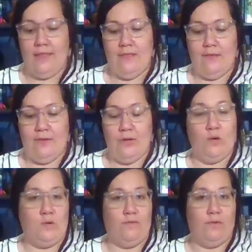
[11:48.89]
and then you can go
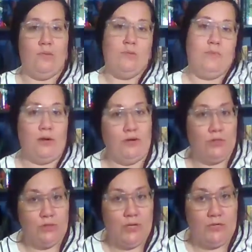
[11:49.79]
over it with
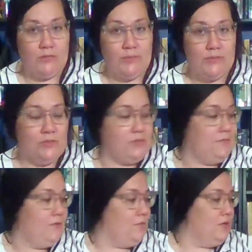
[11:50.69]
markers or colored pencils
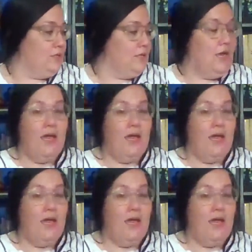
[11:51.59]
if you want.